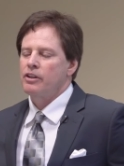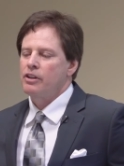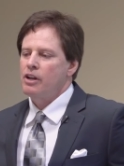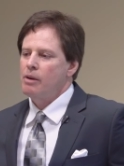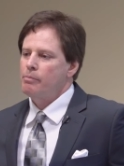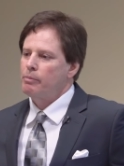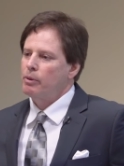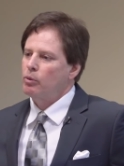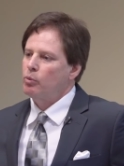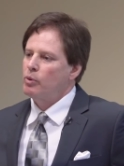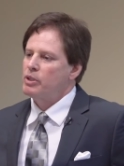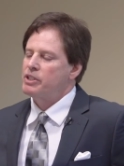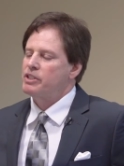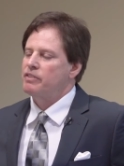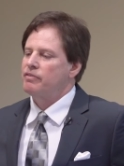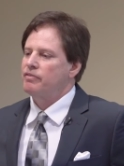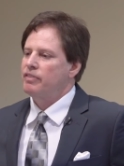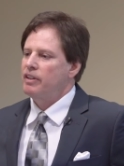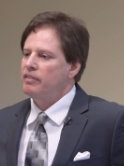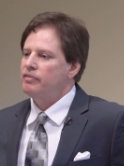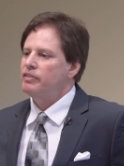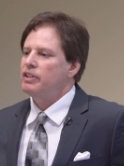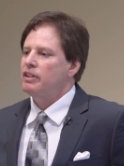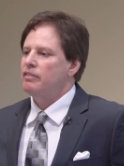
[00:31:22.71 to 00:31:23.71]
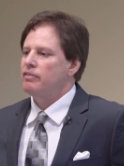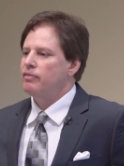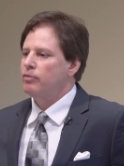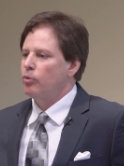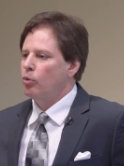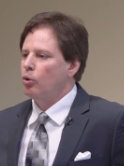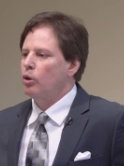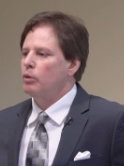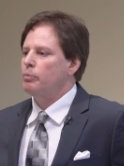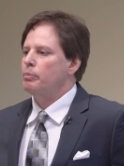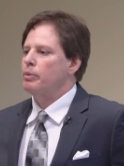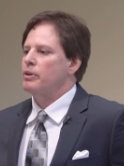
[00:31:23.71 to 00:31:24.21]
The number was
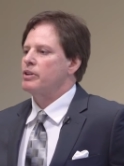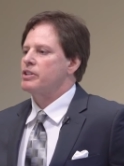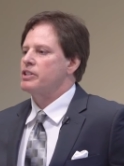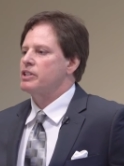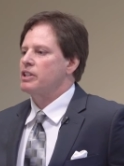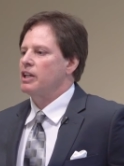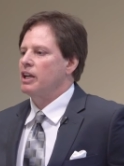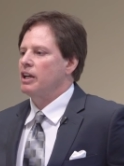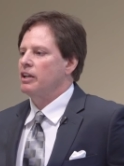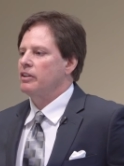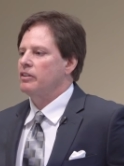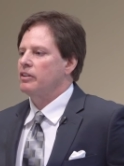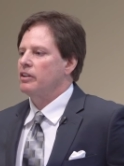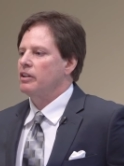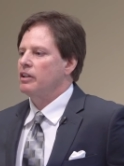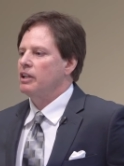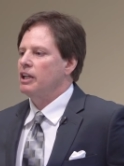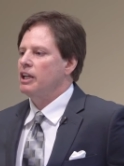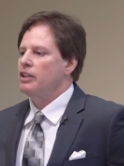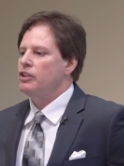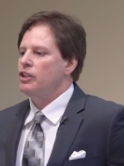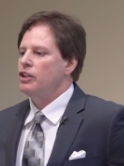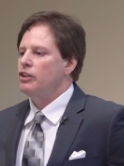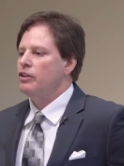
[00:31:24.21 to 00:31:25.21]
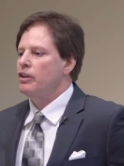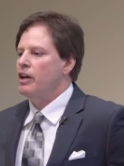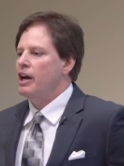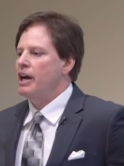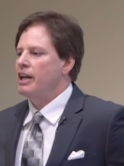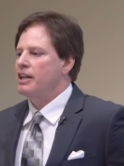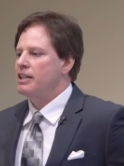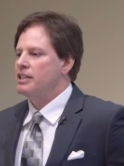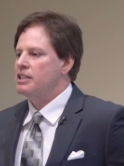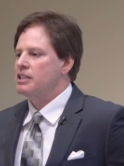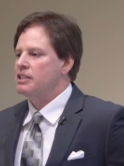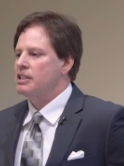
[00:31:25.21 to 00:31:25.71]
54% in the
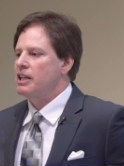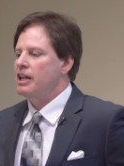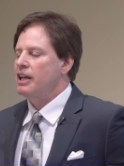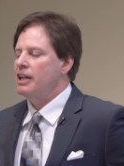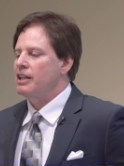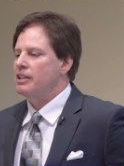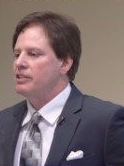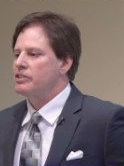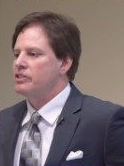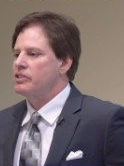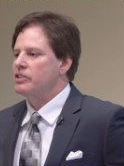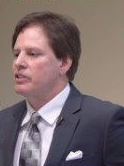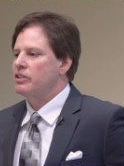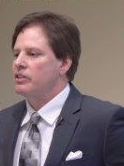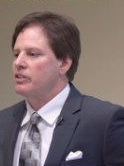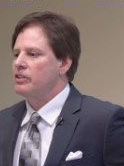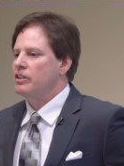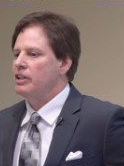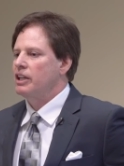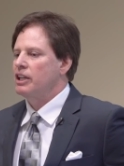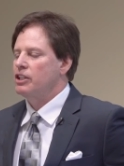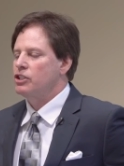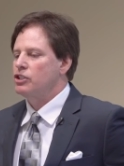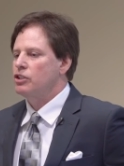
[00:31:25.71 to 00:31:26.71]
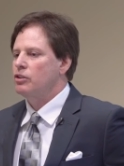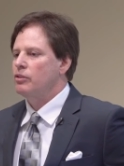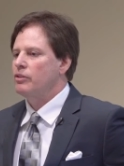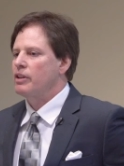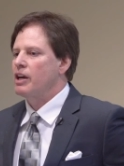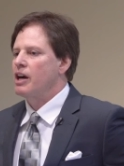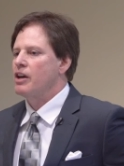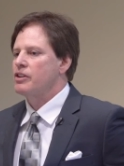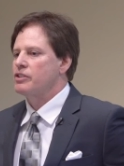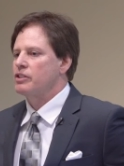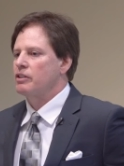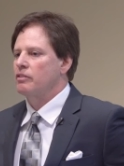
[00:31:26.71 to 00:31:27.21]
United States in
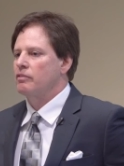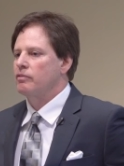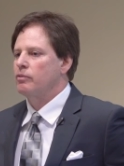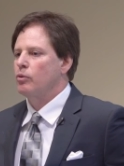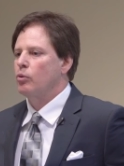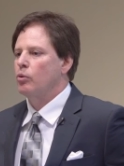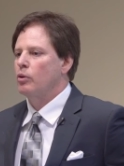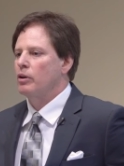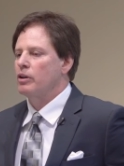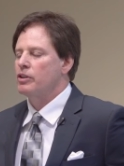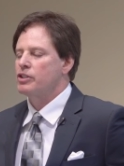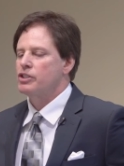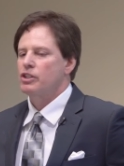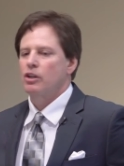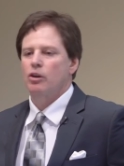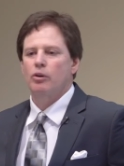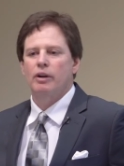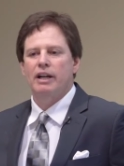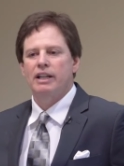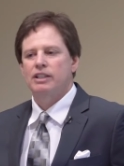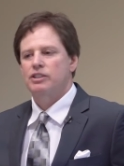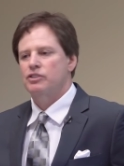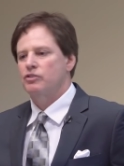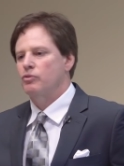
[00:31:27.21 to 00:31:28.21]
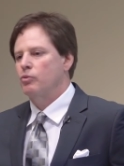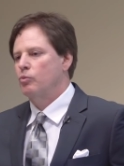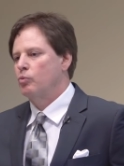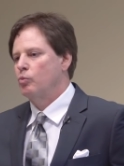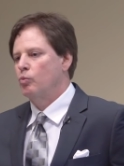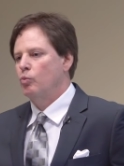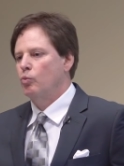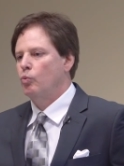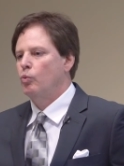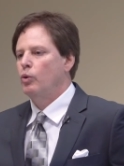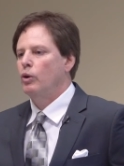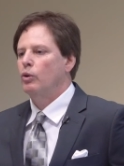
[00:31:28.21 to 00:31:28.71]
2004. So it's,
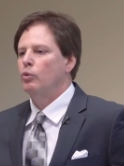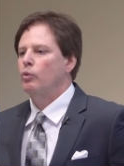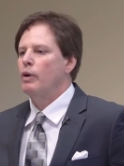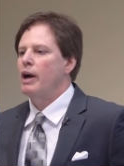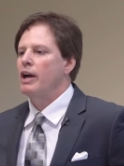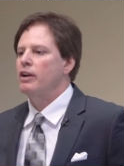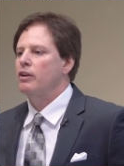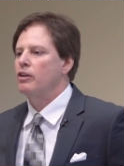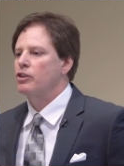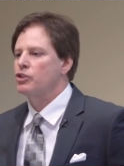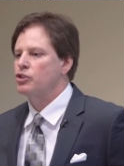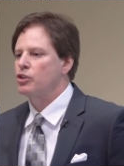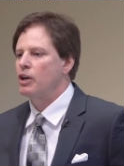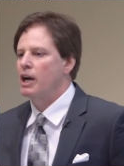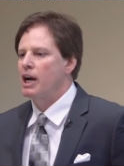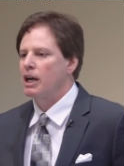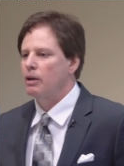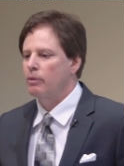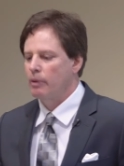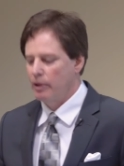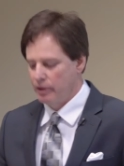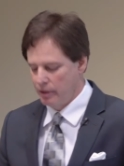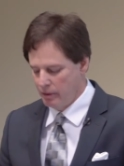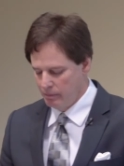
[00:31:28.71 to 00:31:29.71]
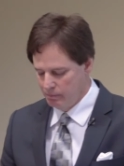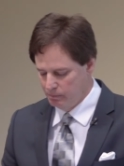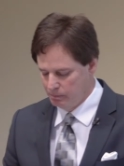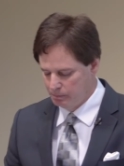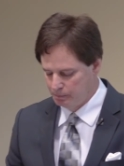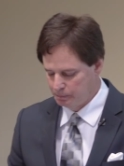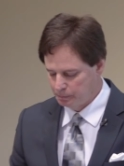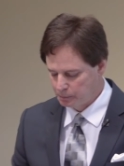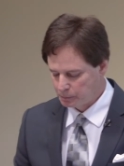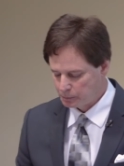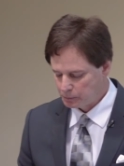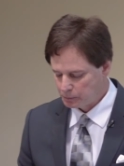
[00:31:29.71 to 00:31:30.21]
we're right on track with them.